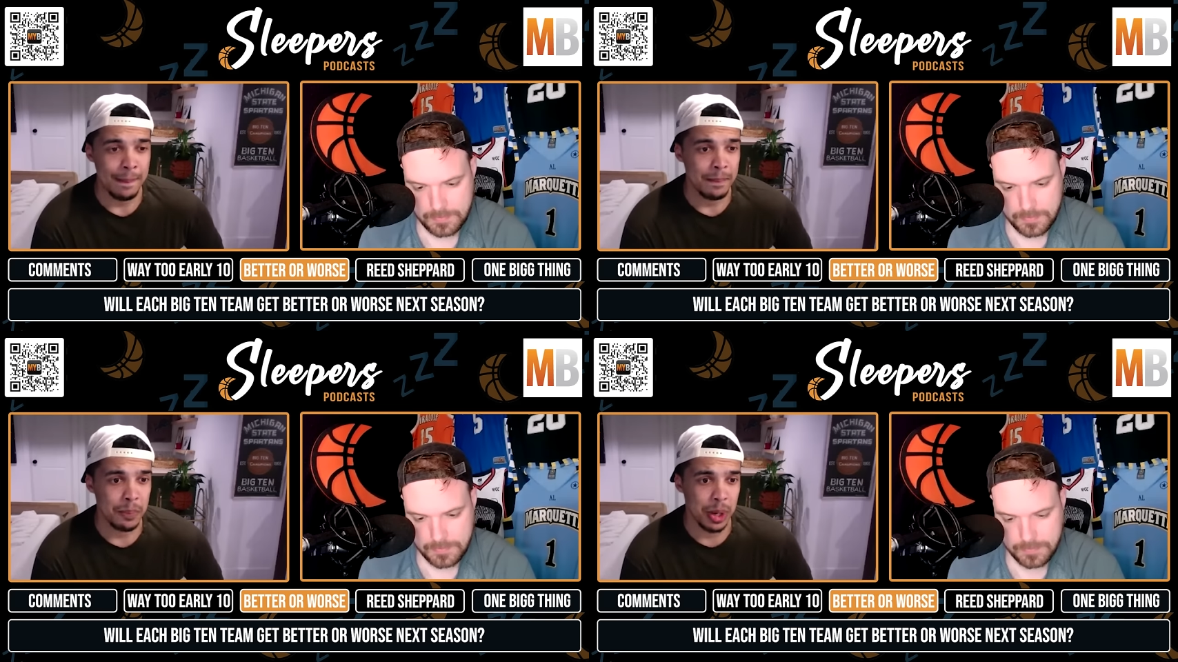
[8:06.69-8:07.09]

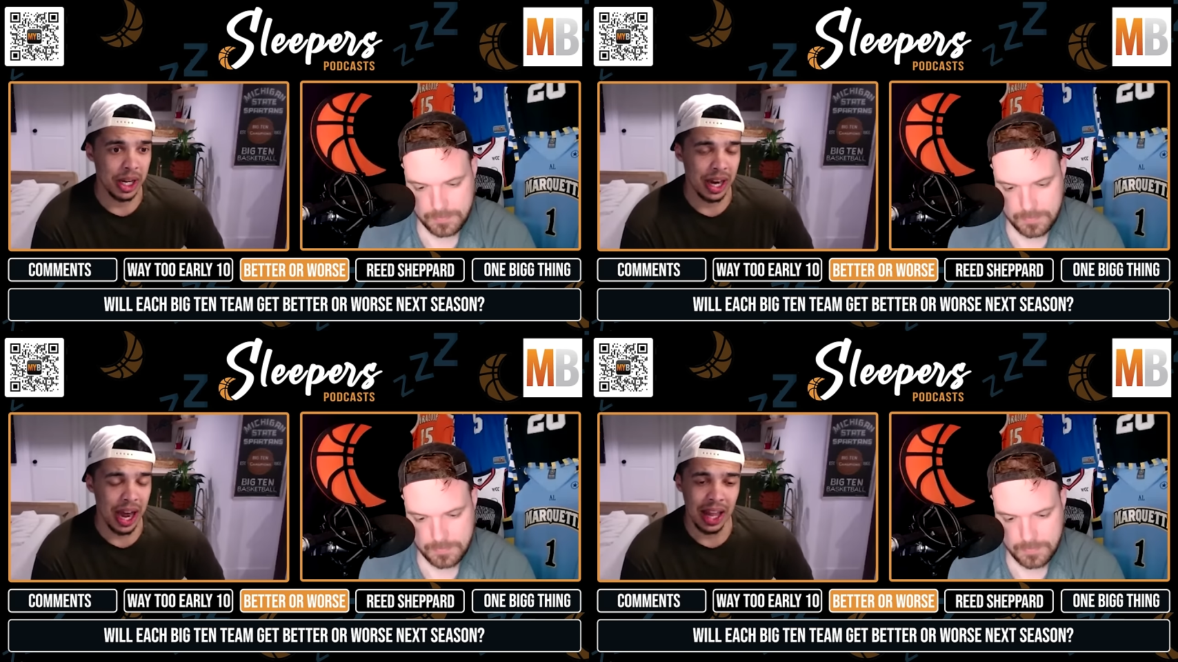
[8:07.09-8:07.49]
Speaker 1: But
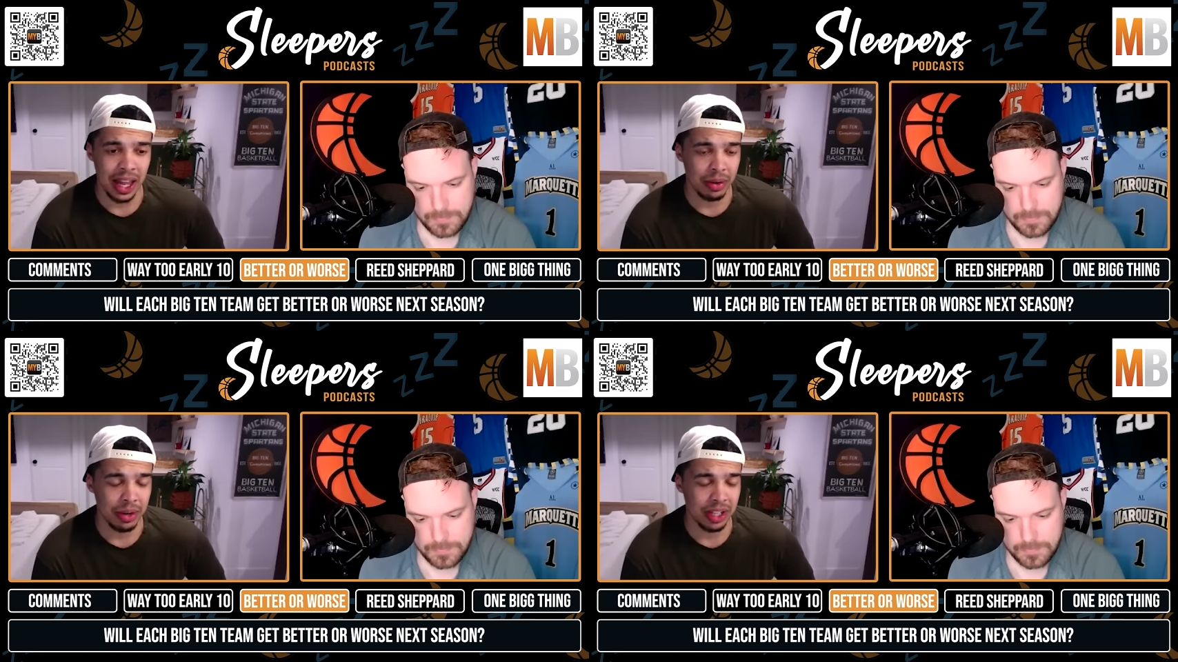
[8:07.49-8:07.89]
I like
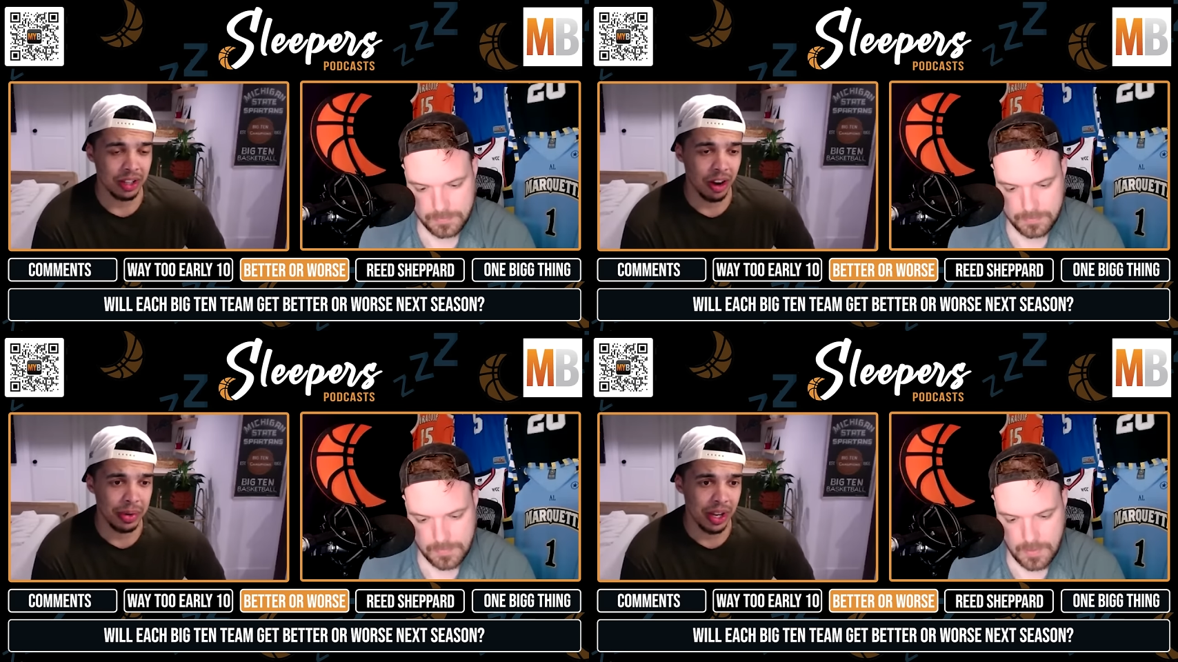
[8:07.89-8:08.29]
what I saw
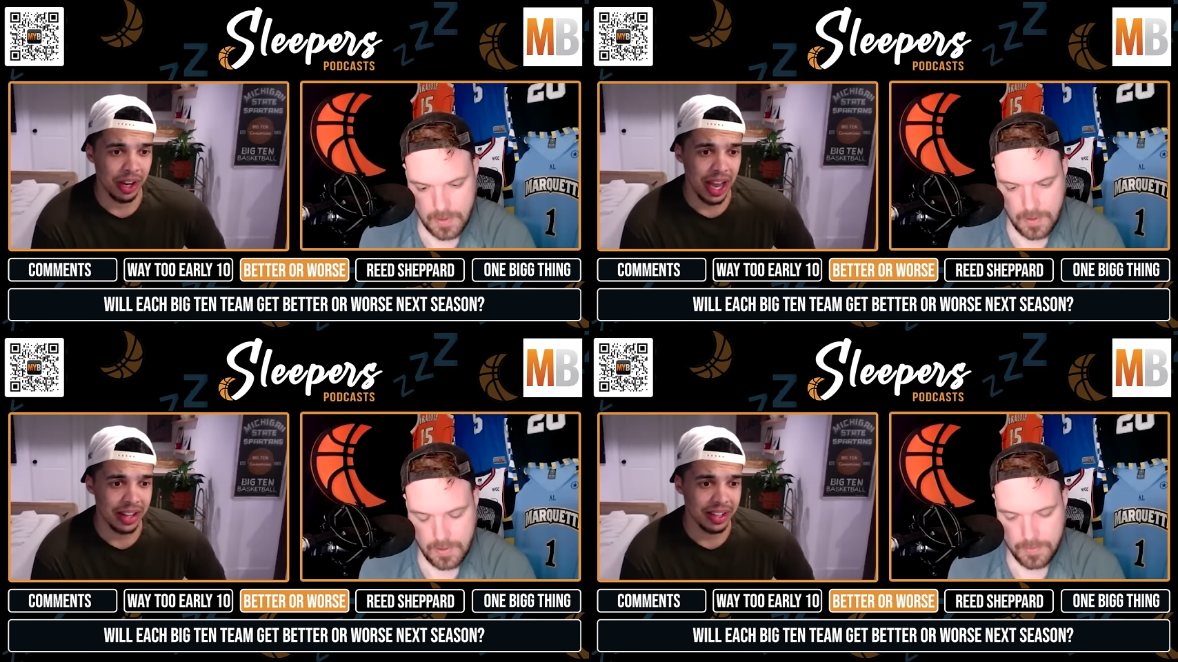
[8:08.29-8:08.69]
from the young
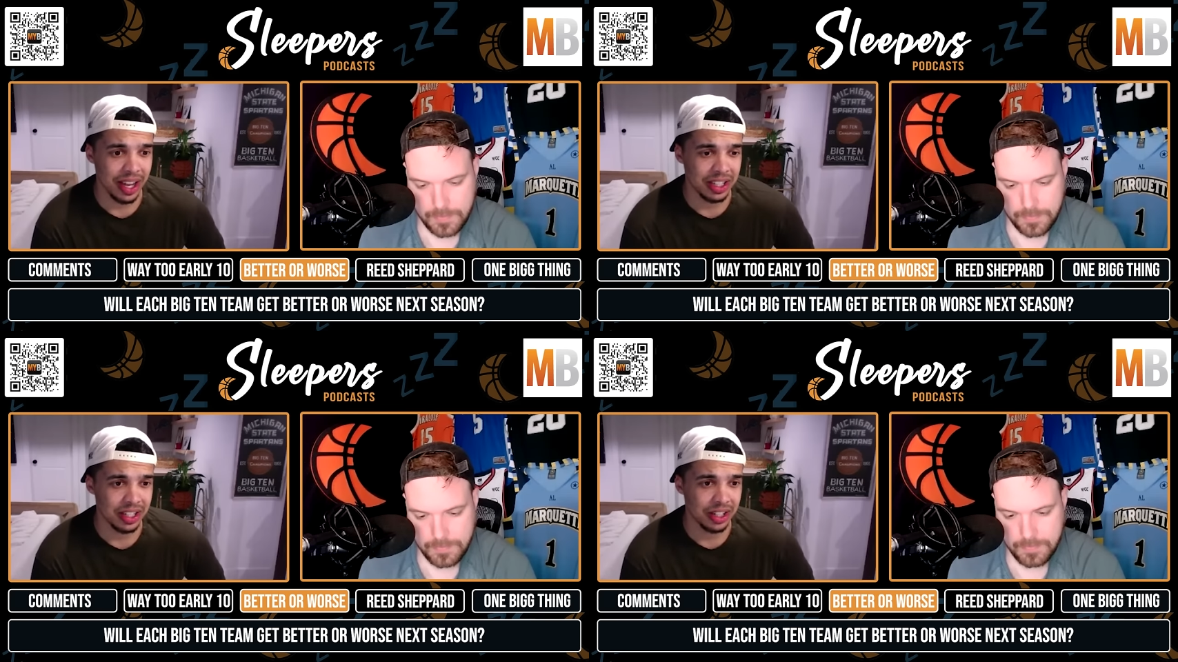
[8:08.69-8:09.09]
guys
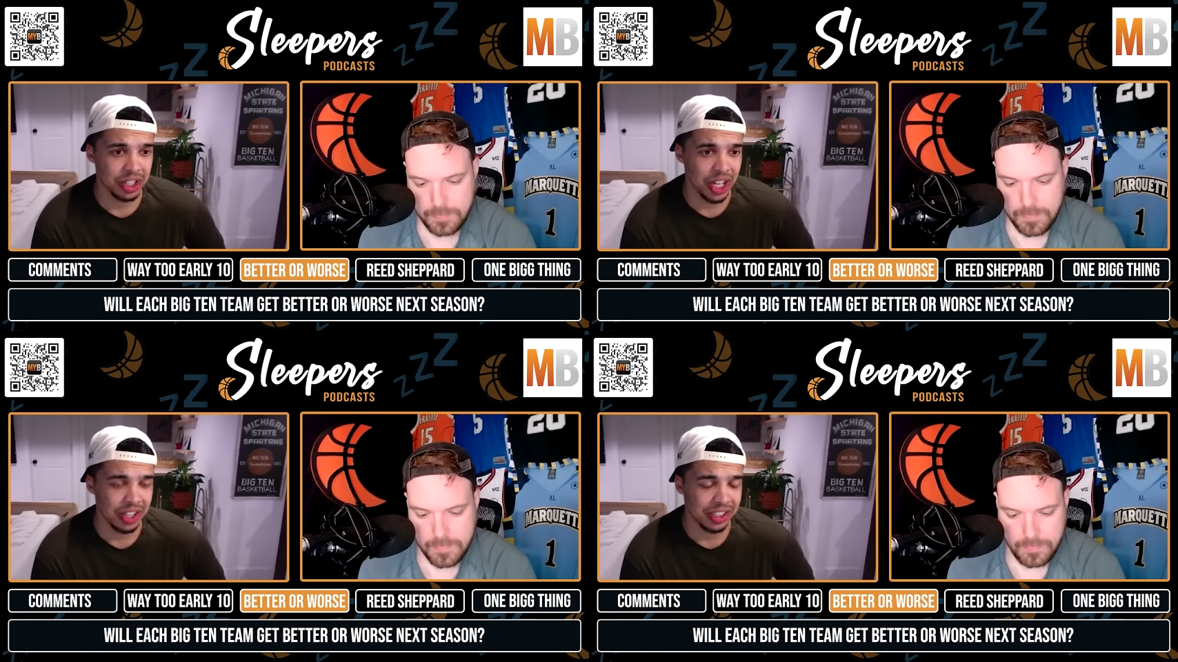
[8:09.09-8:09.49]
last year:
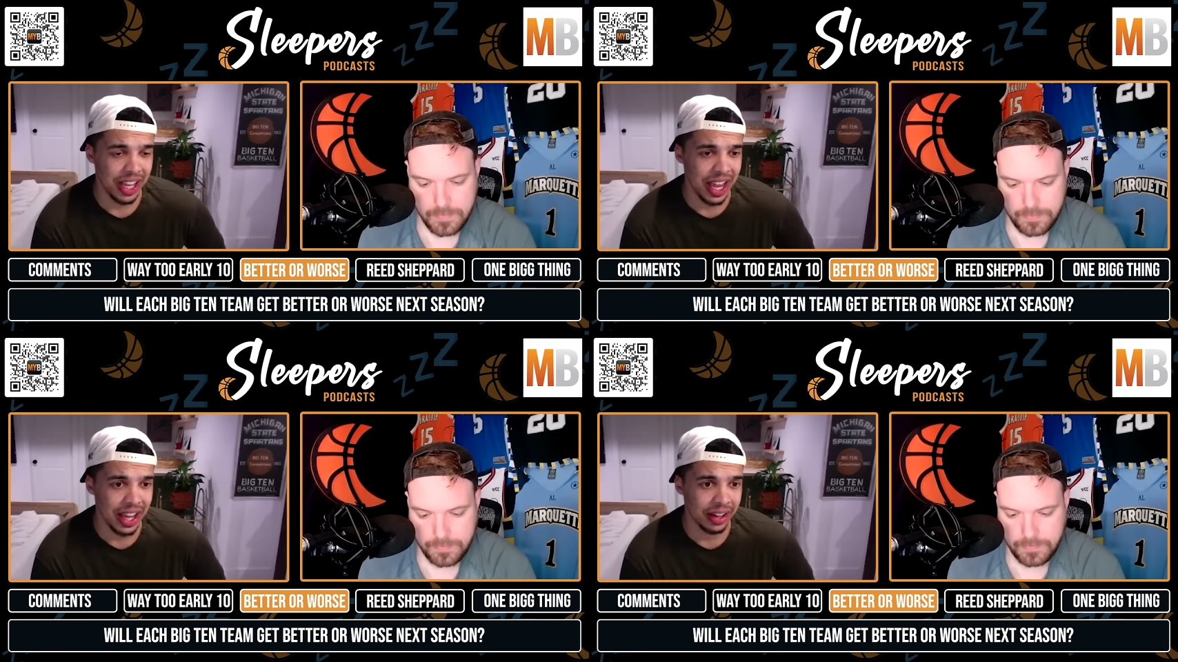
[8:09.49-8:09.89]

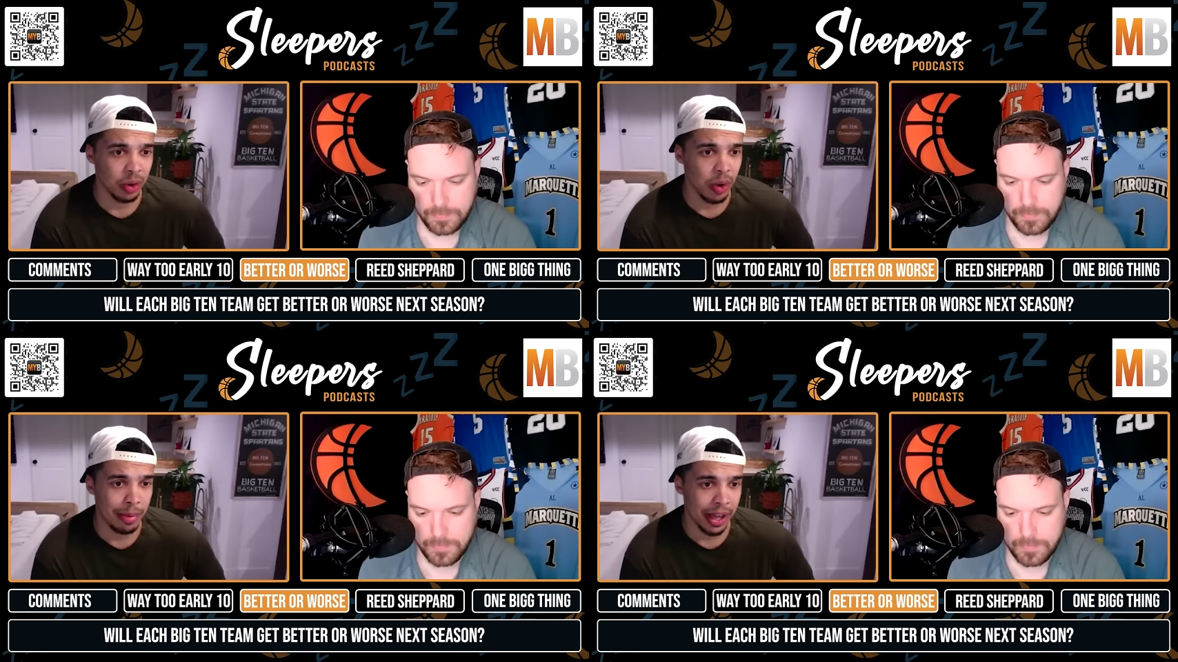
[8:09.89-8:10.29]
Shellstad,
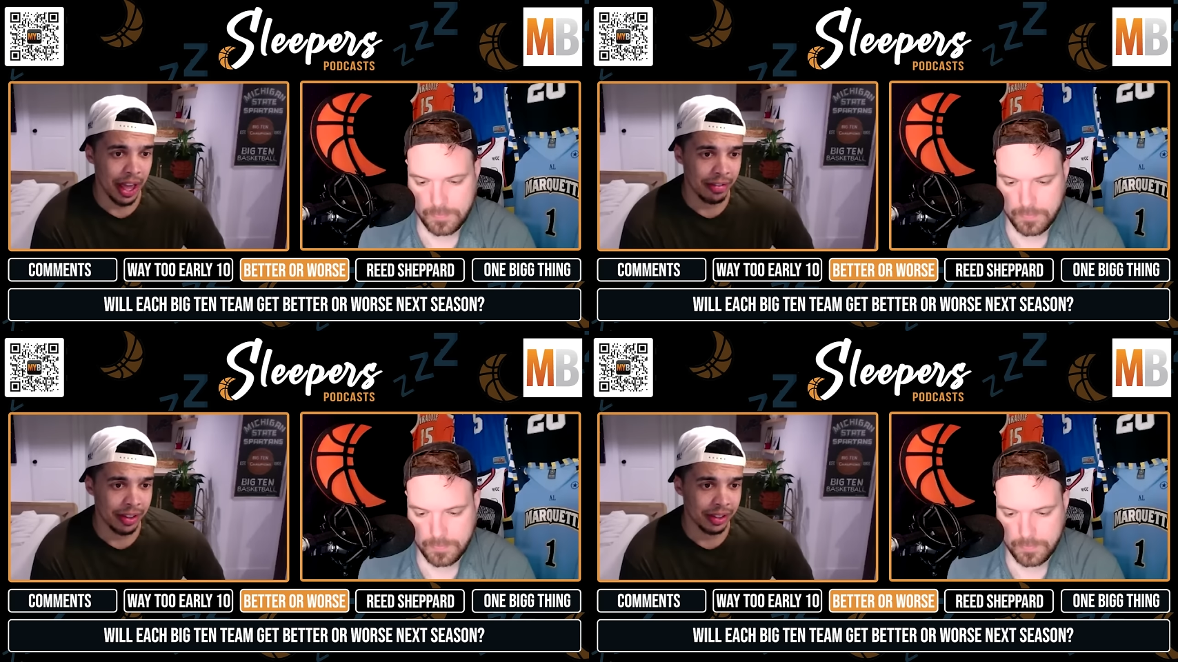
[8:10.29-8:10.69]
Kwame
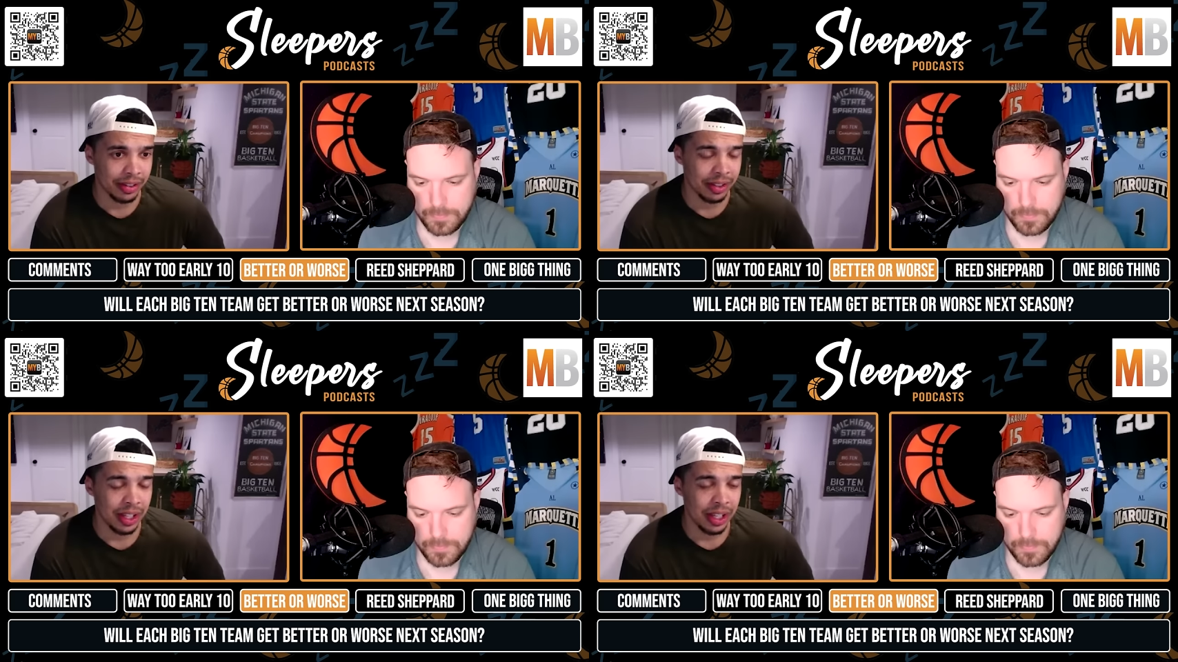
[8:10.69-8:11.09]
Evans.